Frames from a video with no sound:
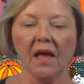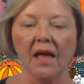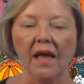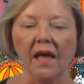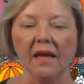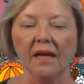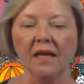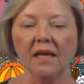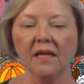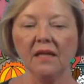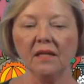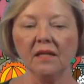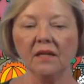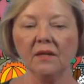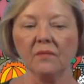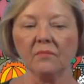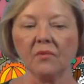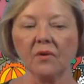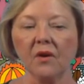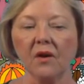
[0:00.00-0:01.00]
And
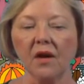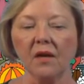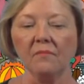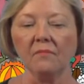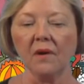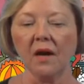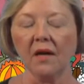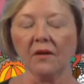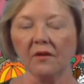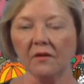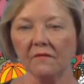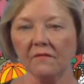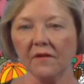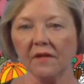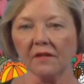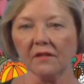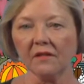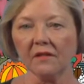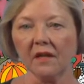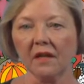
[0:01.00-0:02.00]
he brought modern
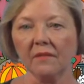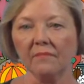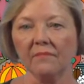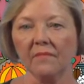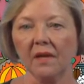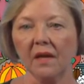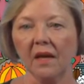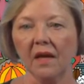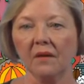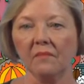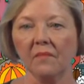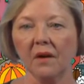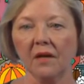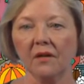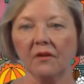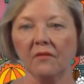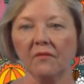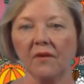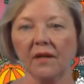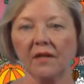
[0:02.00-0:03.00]
fencing and
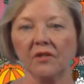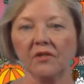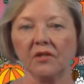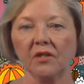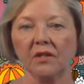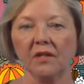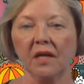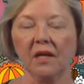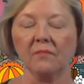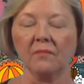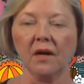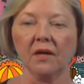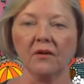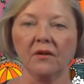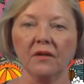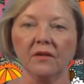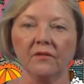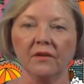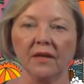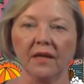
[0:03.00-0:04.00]
modern ranching and
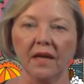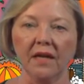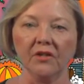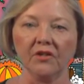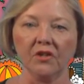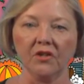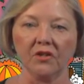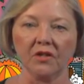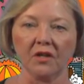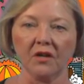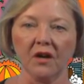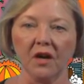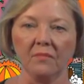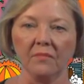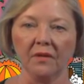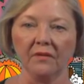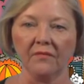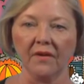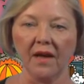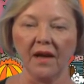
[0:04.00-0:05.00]
modern irrigation to
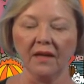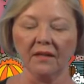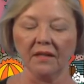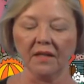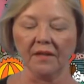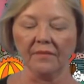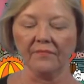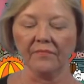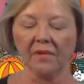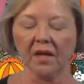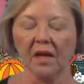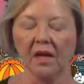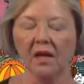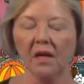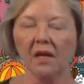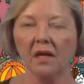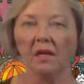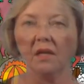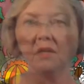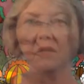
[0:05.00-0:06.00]
Carmel Valley.
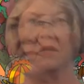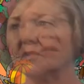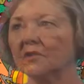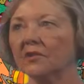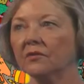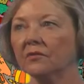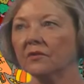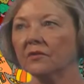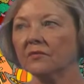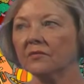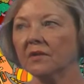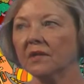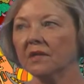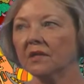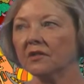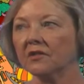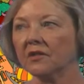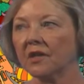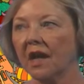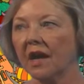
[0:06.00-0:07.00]
Two or three
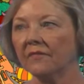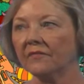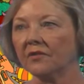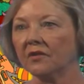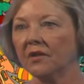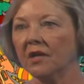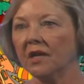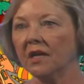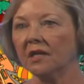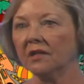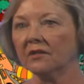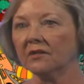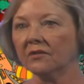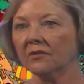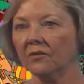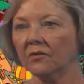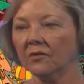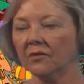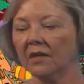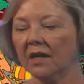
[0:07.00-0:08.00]
years after he
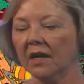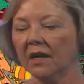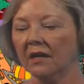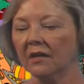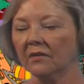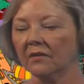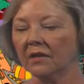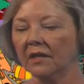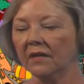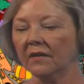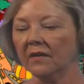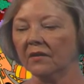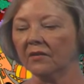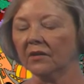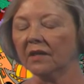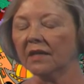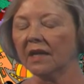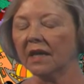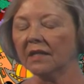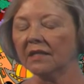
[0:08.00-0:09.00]
sold out, in the
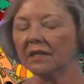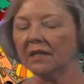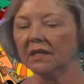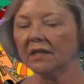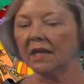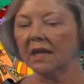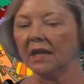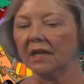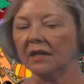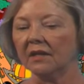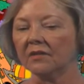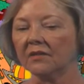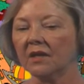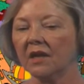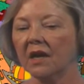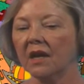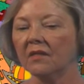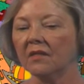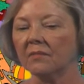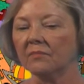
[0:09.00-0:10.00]
early 1880s,
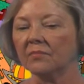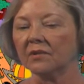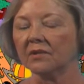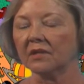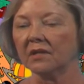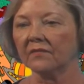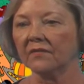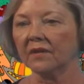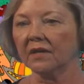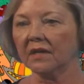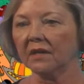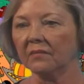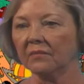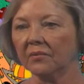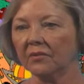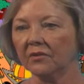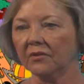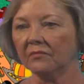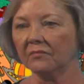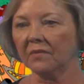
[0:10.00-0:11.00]
the Pacific
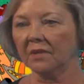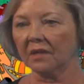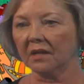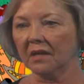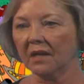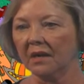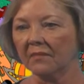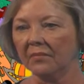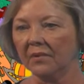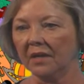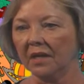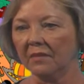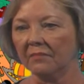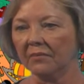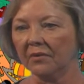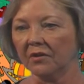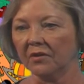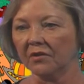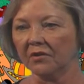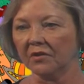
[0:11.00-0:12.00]
Improvement Company
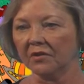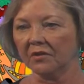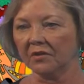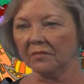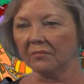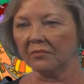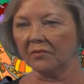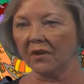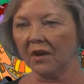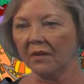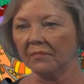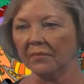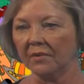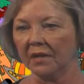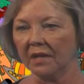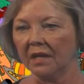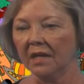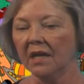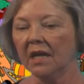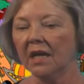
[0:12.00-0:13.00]
purchased the property,